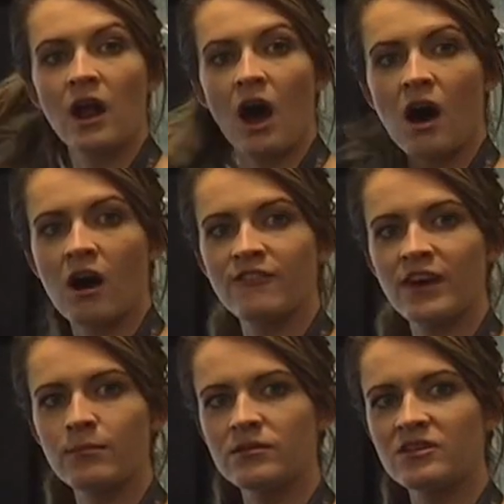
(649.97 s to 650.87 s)
half
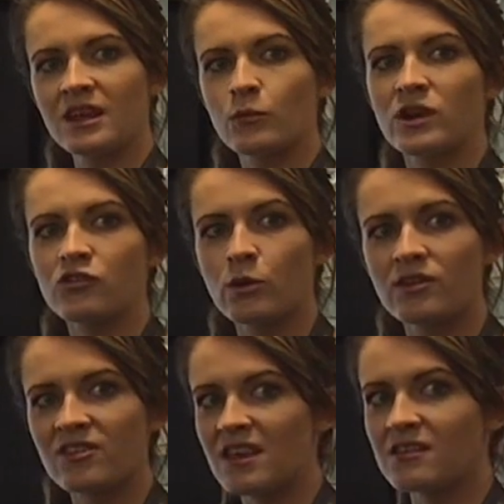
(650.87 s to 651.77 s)
empty. Which one's
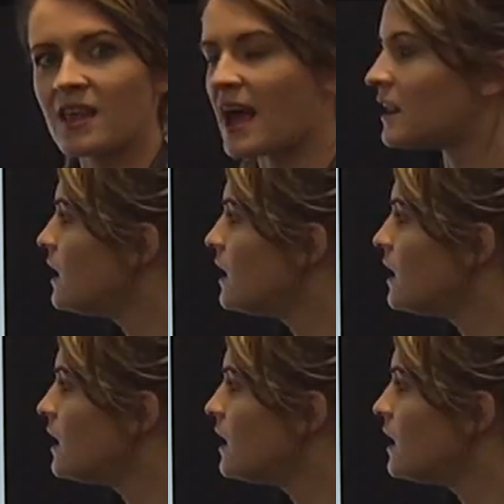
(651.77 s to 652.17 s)
his then?